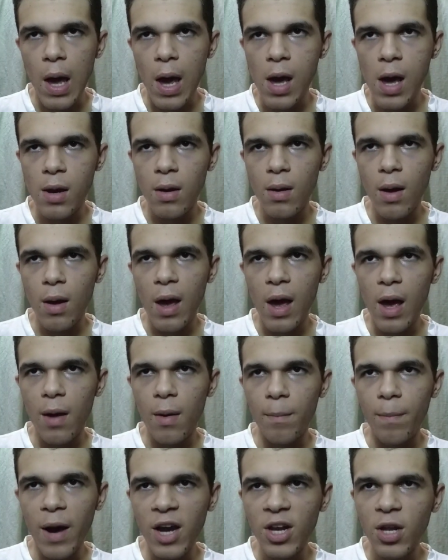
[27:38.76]
And
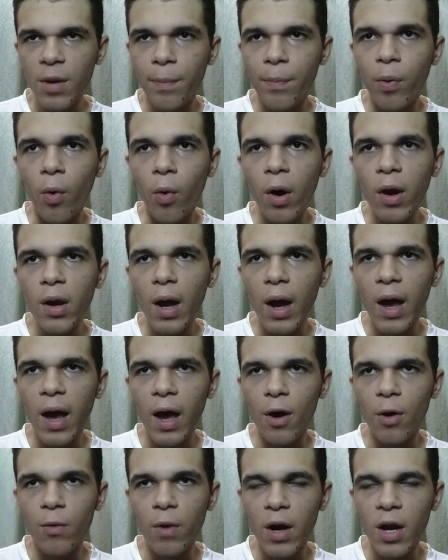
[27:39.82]
by the point I
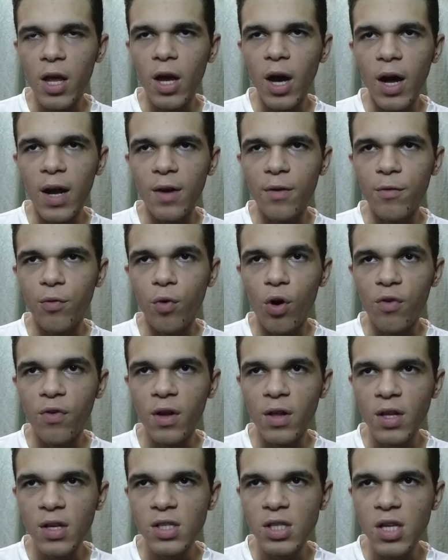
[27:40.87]
had already gotten
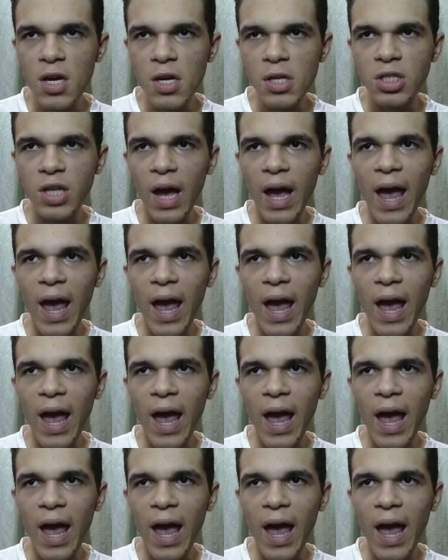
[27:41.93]
456,